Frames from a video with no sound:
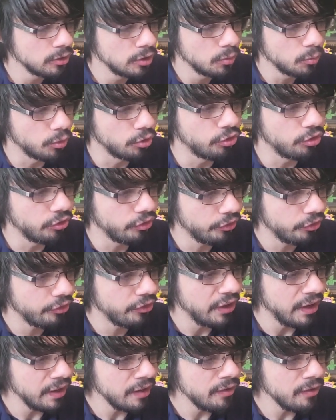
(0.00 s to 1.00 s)
which is
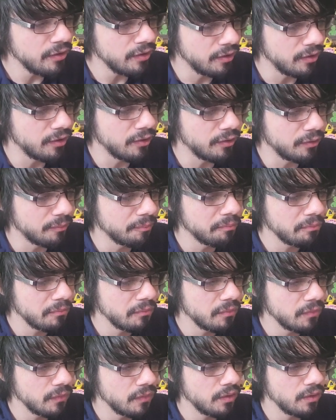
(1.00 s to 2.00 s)
kind of
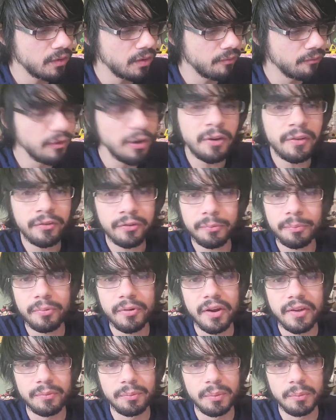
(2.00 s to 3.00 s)
very
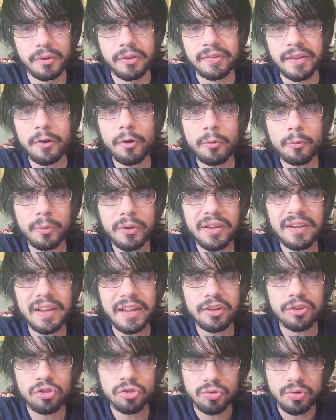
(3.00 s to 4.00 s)
surprised me because I don't really
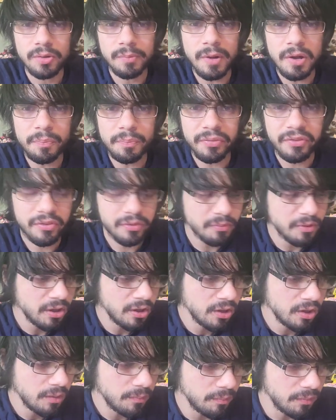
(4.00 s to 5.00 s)
like shoot 'em ups.
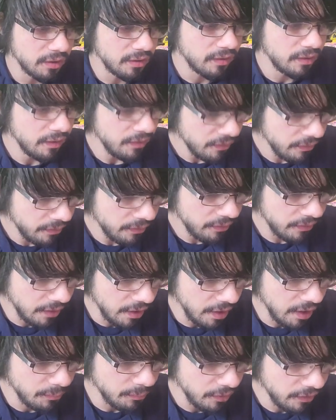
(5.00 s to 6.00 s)
But this
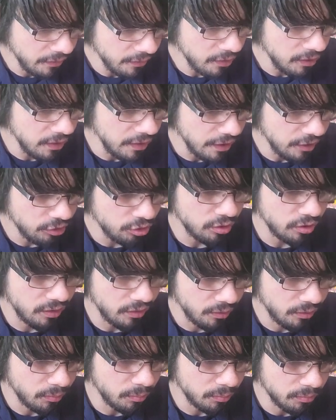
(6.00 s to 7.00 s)
game, this collection,
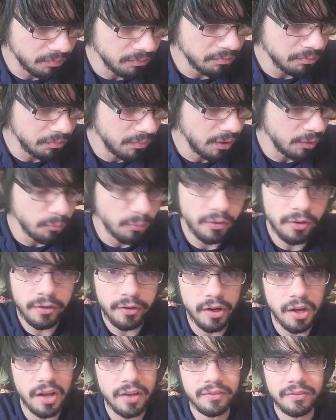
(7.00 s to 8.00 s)
it's been
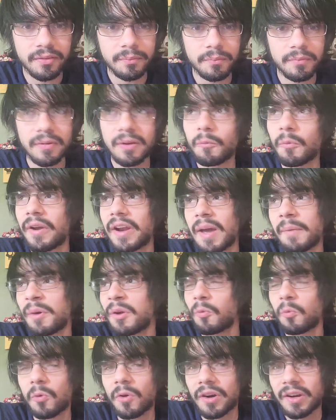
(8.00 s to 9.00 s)
really awesome. When I'm
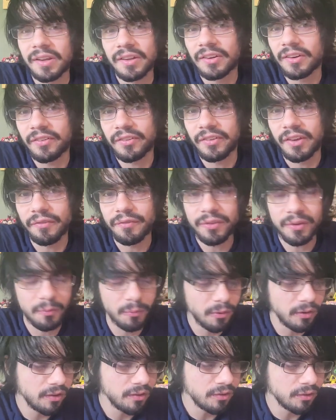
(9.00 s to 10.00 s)
at work and there's nothing
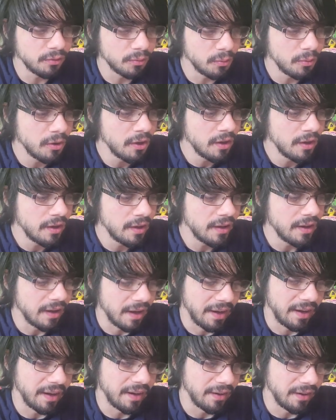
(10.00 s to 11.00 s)
really to do,
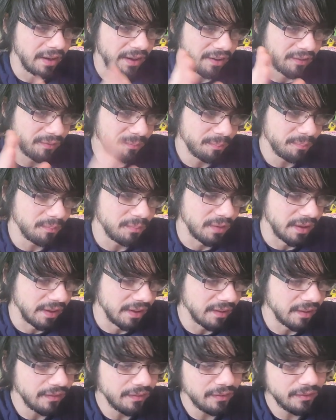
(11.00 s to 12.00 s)
I kind of like play
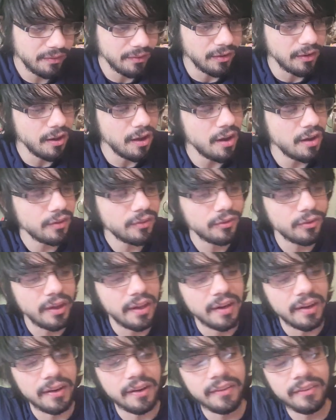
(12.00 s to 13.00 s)
this along. So,
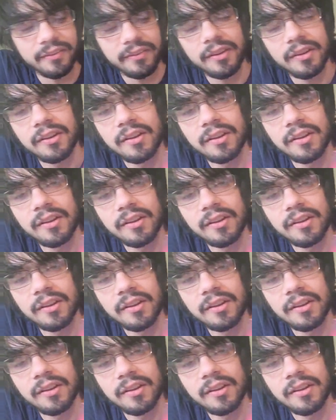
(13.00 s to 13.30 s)
and it's